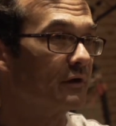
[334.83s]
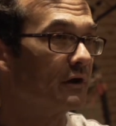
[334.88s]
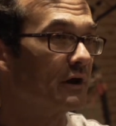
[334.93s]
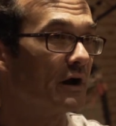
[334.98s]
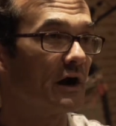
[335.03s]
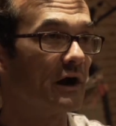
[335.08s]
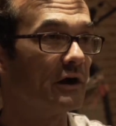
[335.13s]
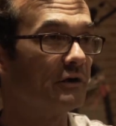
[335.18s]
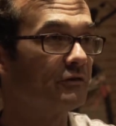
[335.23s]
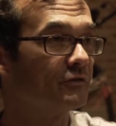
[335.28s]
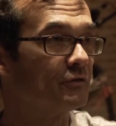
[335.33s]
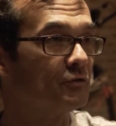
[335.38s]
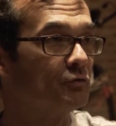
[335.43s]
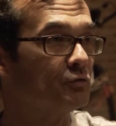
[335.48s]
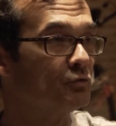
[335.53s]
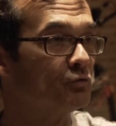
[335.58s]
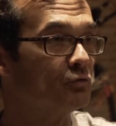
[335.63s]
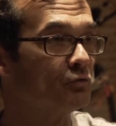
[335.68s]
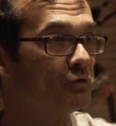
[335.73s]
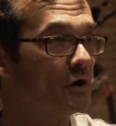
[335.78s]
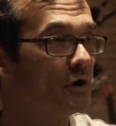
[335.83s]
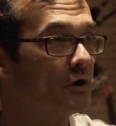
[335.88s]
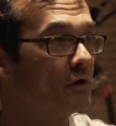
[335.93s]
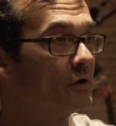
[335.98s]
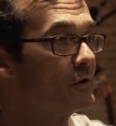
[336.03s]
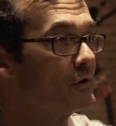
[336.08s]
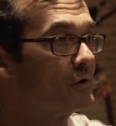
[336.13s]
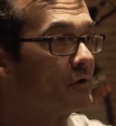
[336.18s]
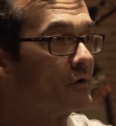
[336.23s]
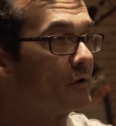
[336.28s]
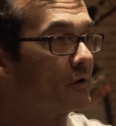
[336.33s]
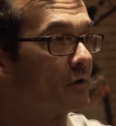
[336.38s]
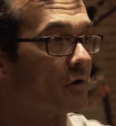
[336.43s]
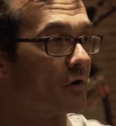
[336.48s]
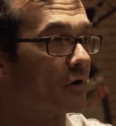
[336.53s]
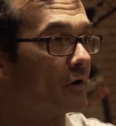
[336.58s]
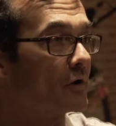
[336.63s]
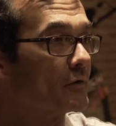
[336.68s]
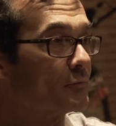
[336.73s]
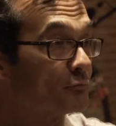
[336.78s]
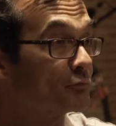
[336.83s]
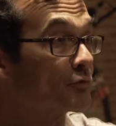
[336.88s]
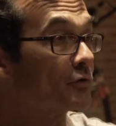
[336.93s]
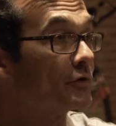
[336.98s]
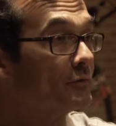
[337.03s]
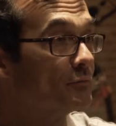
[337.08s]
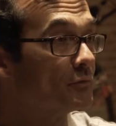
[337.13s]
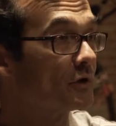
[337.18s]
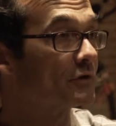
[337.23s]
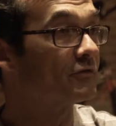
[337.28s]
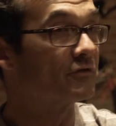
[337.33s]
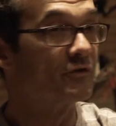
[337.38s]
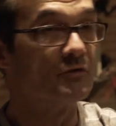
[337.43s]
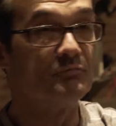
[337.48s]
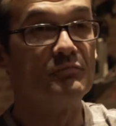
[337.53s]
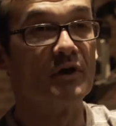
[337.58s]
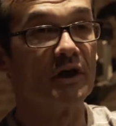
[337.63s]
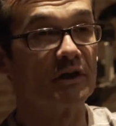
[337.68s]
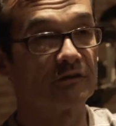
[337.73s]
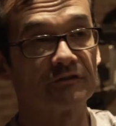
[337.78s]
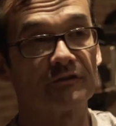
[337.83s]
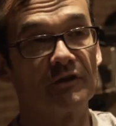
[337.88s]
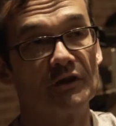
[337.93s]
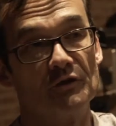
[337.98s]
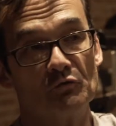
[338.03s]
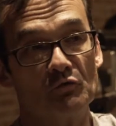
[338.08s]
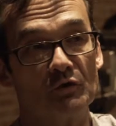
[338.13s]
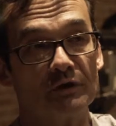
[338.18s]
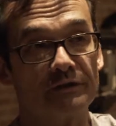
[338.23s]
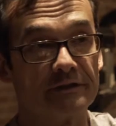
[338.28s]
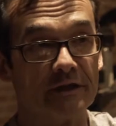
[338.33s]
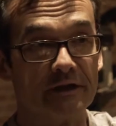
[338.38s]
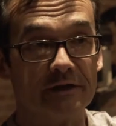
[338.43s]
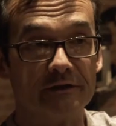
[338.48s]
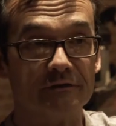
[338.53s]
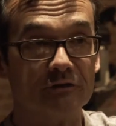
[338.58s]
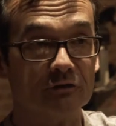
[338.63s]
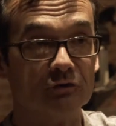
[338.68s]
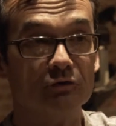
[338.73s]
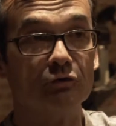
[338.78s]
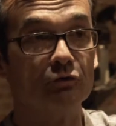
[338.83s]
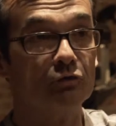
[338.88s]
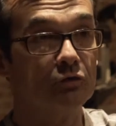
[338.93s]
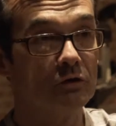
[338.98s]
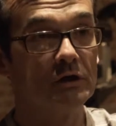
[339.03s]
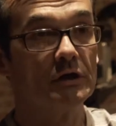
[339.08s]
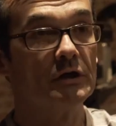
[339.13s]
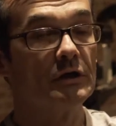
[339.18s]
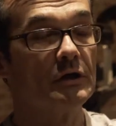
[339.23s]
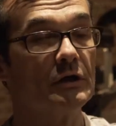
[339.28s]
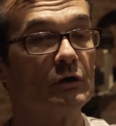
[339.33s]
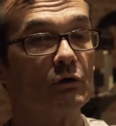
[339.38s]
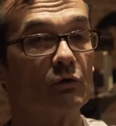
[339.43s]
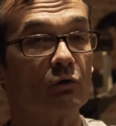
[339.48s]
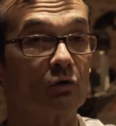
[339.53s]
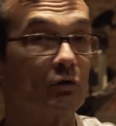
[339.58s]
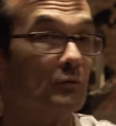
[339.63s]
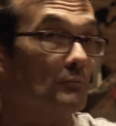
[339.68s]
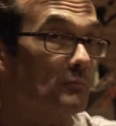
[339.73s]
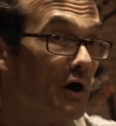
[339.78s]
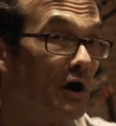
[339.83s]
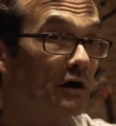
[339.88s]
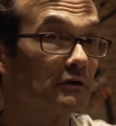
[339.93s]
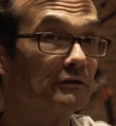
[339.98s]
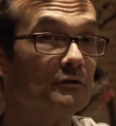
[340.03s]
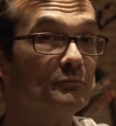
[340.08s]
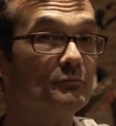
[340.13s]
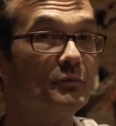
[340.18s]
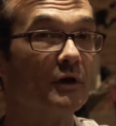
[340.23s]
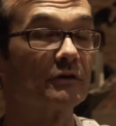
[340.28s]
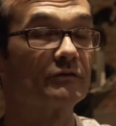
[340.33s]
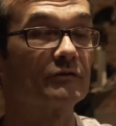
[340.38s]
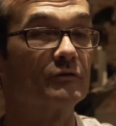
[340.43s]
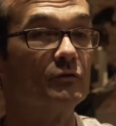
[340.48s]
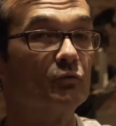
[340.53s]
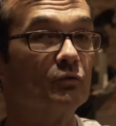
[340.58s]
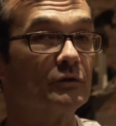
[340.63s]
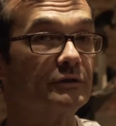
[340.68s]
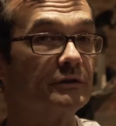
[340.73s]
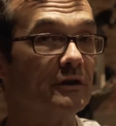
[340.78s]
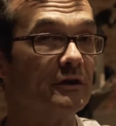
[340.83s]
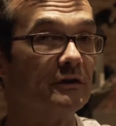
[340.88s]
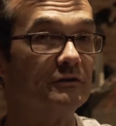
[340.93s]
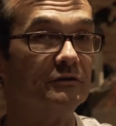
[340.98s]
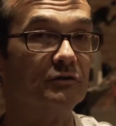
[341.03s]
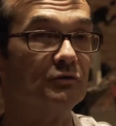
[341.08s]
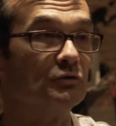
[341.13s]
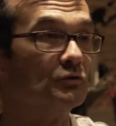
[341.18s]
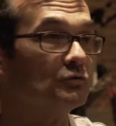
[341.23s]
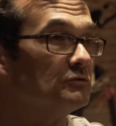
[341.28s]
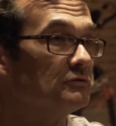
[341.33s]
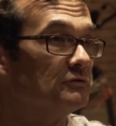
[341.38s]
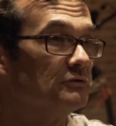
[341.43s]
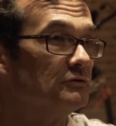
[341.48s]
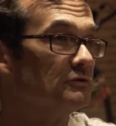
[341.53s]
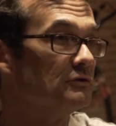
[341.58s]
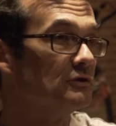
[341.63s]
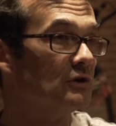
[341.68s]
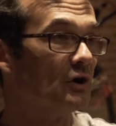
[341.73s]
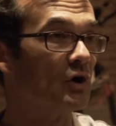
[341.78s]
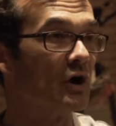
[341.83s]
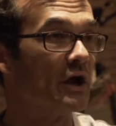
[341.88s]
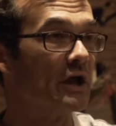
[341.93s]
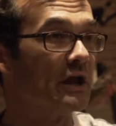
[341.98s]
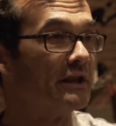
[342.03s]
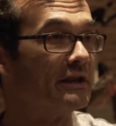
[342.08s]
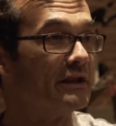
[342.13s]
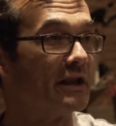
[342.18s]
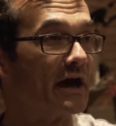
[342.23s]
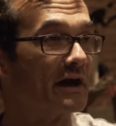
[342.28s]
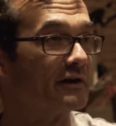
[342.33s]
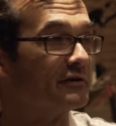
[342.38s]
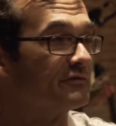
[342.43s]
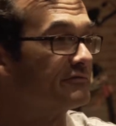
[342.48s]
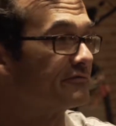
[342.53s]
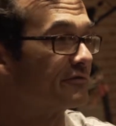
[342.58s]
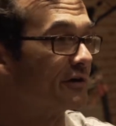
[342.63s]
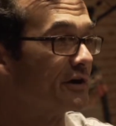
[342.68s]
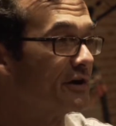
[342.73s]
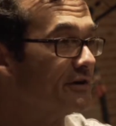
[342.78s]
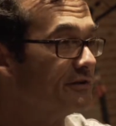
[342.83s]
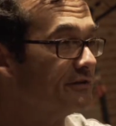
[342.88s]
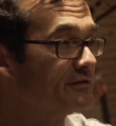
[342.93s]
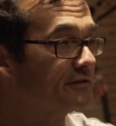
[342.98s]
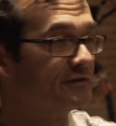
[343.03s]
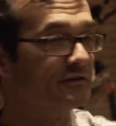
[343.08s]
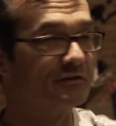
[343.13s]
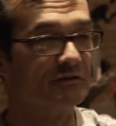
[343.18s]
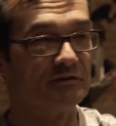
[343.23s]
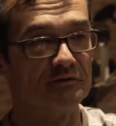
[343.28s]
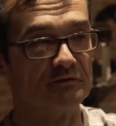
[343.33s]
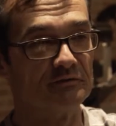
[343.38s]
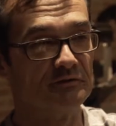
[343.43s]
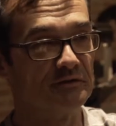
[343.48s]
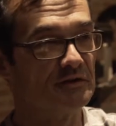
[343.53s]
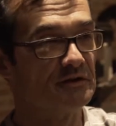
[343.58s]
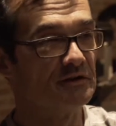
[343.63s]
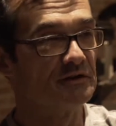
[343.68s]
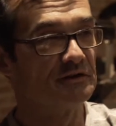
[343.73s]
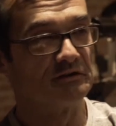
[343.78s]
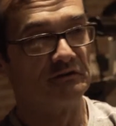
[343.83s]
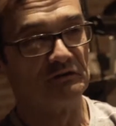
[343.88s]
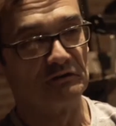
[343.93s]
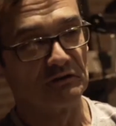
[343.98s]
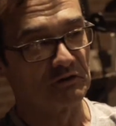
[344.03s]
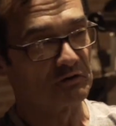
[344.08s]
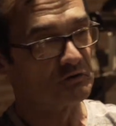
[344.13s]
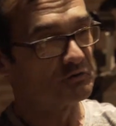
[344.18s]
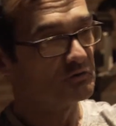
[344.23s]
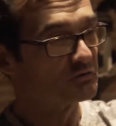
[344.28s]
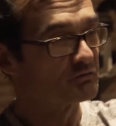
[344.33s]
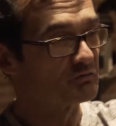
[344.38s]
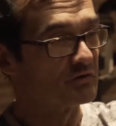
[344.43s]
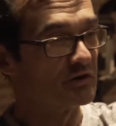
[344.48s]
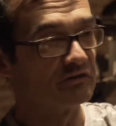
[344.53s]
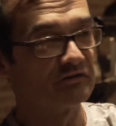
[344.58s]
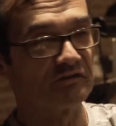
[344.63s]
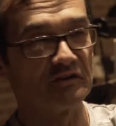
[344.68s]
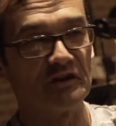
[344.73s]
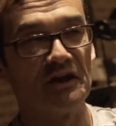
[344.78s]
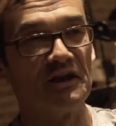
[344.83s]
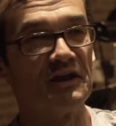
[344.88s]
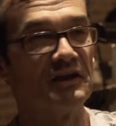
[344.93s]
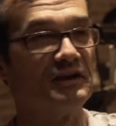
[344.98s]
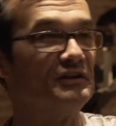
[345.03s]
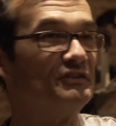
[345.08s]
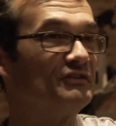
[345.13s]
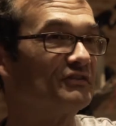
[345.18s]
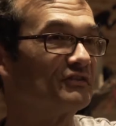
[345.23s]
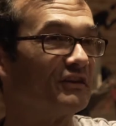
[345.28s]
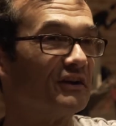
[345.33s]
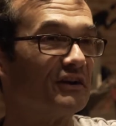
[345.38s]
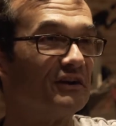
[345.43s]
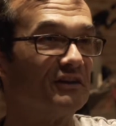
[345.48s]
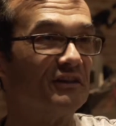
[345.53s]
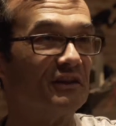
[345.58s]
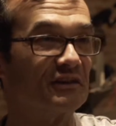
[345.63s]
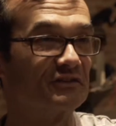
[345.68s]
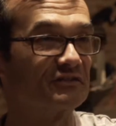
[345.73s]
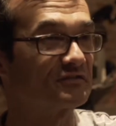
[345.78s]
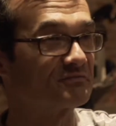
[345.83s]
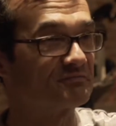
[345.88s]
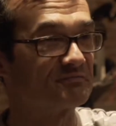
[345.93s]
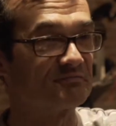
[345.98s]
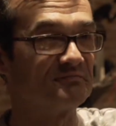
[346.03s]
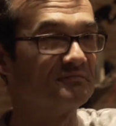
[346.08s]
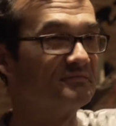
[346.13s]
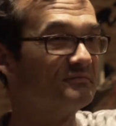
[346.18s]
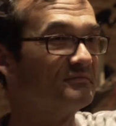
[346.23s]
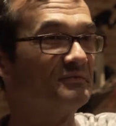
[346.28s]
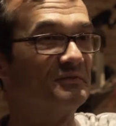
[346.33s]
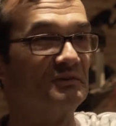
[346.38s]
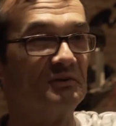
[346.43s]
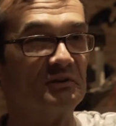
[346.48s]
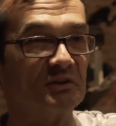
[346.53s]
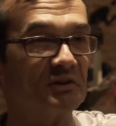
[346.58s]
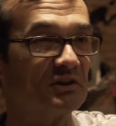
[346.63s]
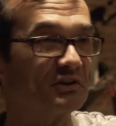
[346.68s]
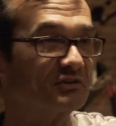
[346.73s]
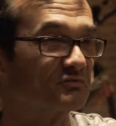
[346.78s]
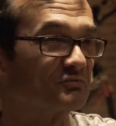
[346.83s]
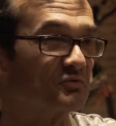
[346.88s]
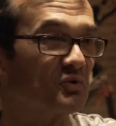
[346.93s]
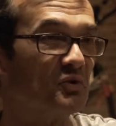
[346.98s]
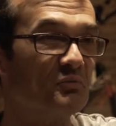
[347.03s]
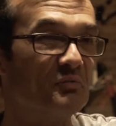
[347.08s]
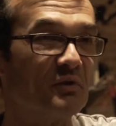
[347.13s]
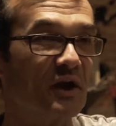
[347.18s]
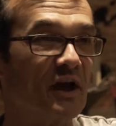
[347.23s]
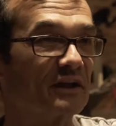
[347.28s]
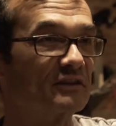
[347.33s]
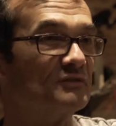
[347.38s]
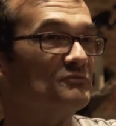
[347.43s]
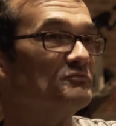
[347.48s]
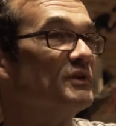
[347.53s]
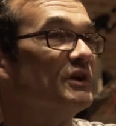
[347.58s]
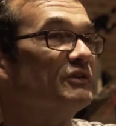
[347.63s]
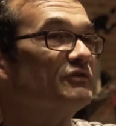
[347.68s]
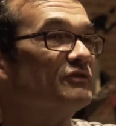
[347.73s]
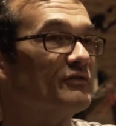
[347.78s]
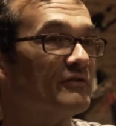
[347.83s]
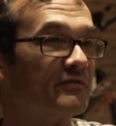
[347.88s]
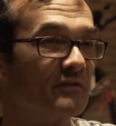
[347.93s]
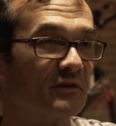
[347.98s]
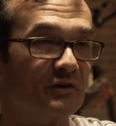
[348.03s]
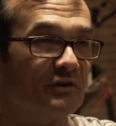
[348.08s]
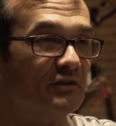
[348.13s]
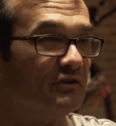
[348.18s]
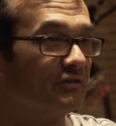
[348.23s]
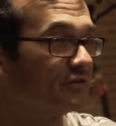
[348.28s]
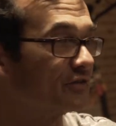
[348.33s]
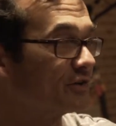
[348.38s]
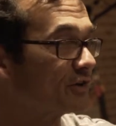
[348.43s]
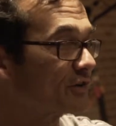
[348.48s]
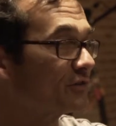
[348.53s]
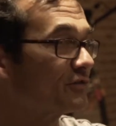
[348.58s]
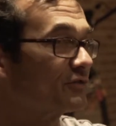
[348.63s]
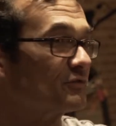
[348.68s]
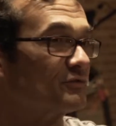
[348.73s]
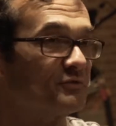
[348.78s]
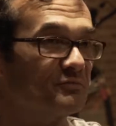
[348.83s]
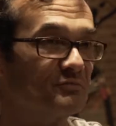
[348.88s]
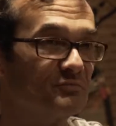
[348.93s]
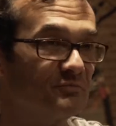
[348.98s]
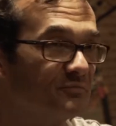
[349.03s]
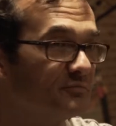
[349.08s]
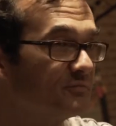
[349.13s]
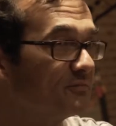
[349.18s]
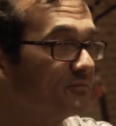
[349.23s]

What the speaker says: guys who are pretty much the best at what they do, or among the best at what they do, and not afraid to, raise a hand and say, let's roll back to measure 36, or,